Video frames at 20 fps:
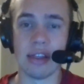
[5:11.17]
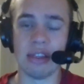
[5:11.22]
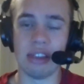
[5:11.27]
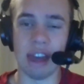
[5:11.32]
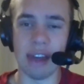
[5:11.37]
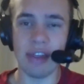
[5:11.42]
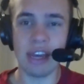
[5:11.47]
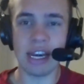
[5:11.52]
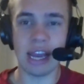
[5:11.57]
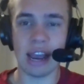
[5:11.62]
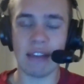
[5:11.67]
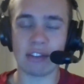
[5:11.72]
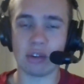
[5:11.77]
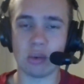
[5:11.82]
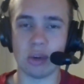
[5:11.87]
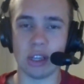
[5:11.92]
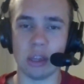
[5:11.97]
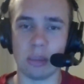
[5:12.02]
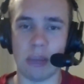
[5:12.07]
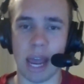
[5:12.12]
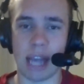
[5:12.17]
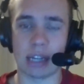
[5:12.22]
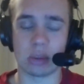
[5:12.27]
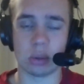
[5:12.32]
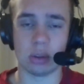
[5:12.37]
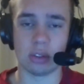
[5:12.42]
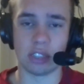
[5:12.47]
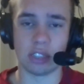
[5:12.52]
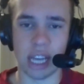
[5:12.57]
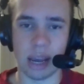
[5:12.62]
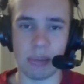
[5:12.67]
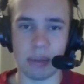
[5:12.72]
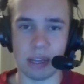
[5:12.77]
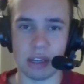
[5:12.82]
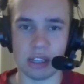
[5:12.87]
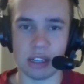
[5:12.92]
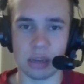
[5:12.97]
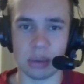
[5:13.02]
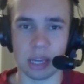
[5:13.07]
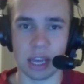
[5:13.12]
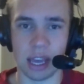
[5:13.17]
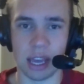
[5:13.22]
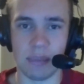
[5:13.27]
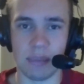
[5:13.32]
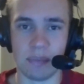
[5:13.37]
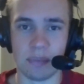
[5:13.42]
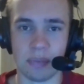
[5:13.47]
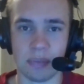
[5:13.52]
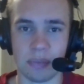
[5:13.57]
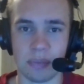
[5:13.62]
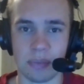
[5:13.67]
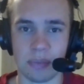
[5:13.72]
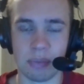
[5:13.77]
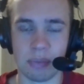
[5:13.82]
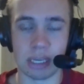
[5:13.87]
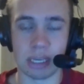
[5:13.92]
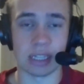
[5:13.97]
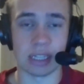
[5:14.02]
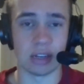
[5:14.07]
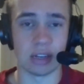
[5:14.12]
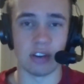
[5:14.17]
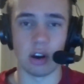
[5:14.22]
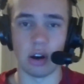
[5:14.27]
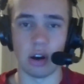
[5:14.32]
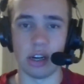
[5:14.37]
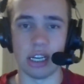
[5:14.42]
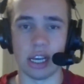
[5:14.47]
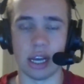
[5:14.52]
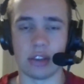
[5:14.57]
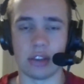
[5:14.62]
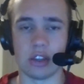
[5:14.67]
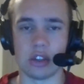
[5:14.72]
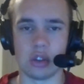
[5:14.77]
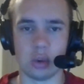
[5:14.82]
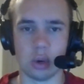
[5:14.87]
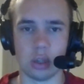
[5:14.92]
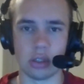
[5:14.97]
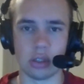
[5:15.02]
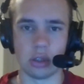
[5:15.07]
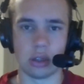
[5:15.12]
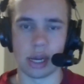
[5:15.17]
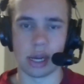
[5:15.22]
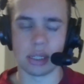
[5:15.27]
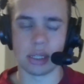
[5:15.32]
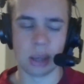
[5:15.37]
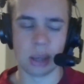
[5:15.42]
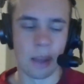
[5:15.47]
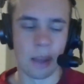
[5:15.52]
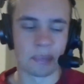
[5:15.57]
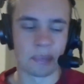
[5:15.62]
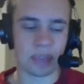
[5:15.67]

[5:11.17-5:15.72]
Then they'd have to win the Pac-12 championship game because they've already got the Georgia loss.